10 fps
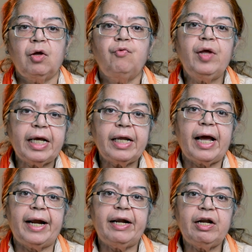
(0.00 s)
We can
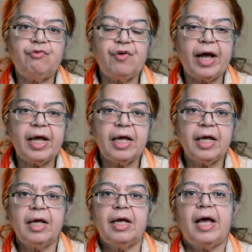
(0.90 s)
identify
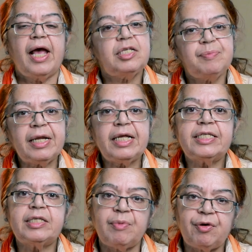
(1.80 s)
as many
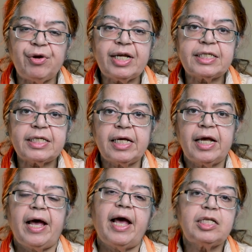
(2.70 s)
symmetries
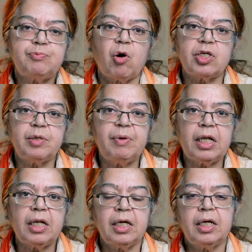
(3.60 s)
as
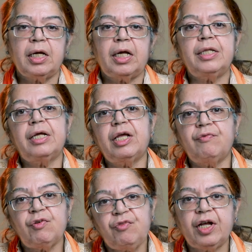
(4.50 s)
possible in the
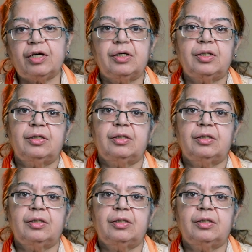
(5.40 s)
given figure.